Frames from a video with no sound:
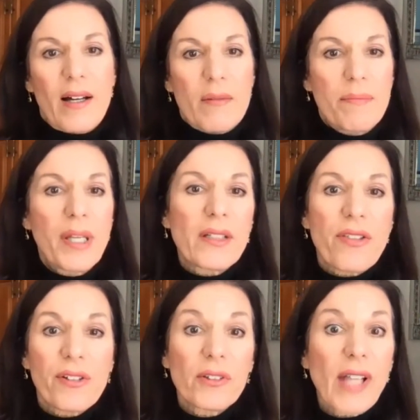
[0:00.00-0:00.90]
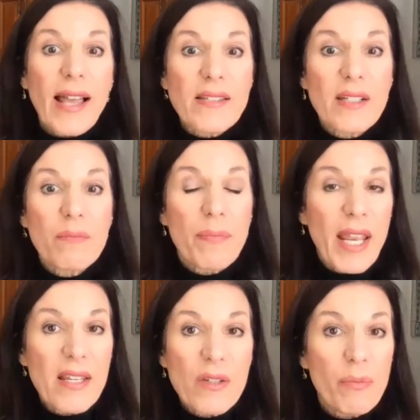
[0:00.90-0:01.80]
picked third last in
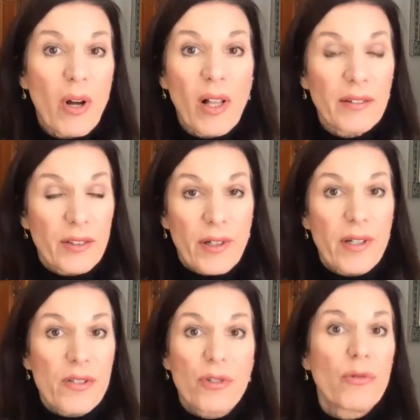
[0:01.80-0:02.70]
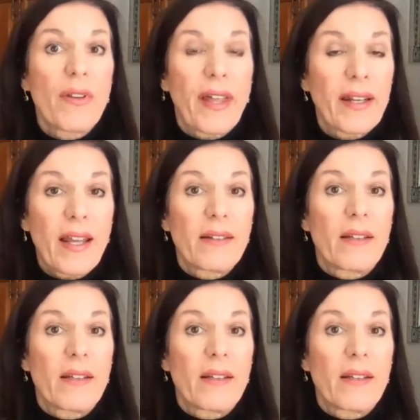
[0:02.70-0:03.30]
baseball during a school that had